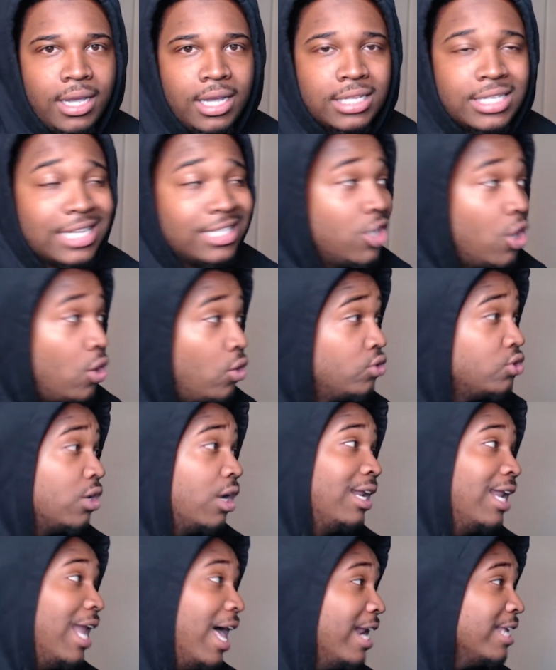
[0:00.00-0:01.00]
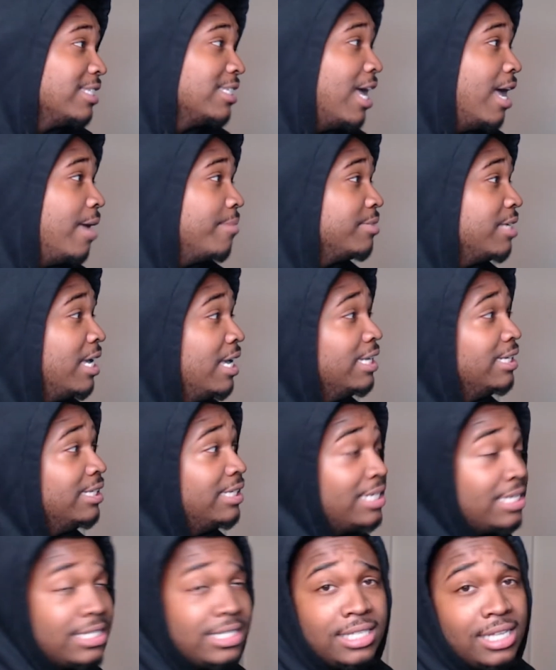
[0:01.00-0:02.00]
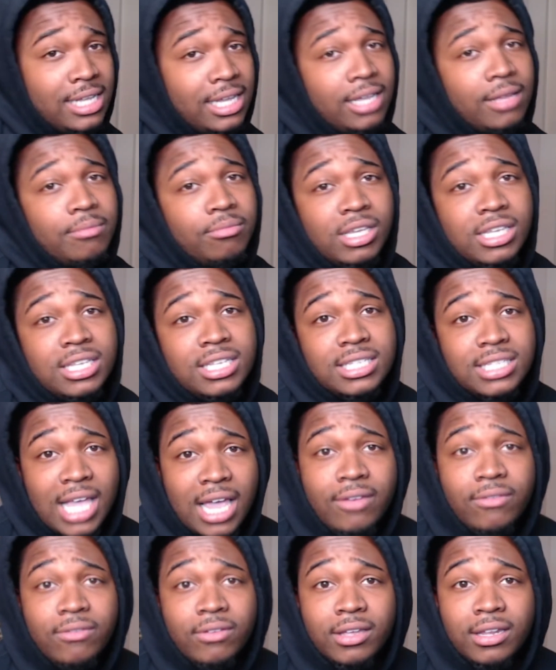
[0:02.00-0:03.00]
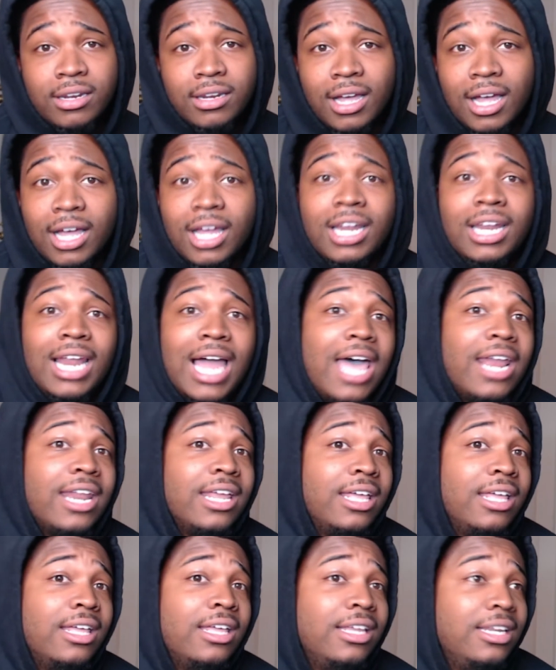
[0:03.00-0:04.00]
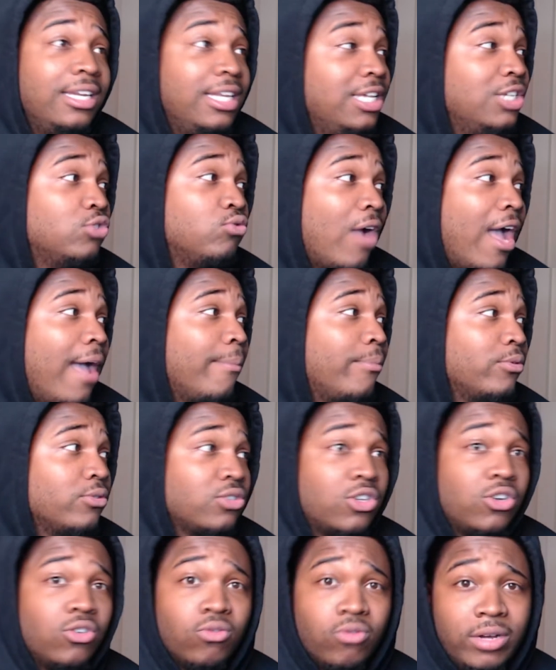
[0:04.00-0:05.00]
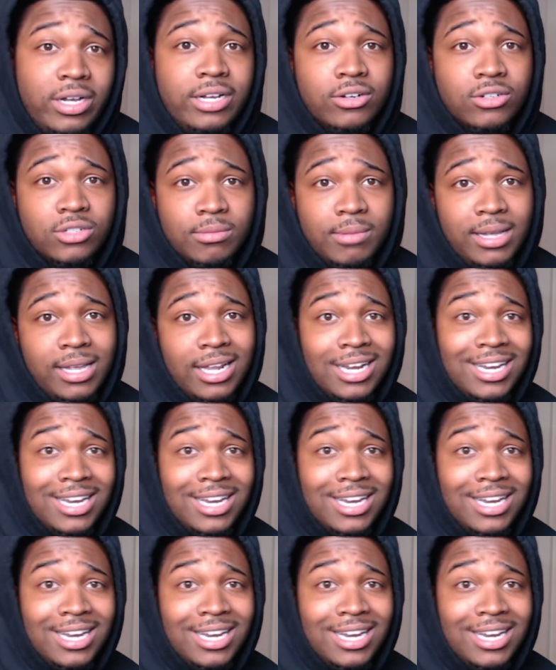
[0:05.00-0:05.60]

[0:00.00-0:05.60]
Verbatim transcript: Cause I told y'all a lot of times this nigga be saving a lot of these rappers' careers, man.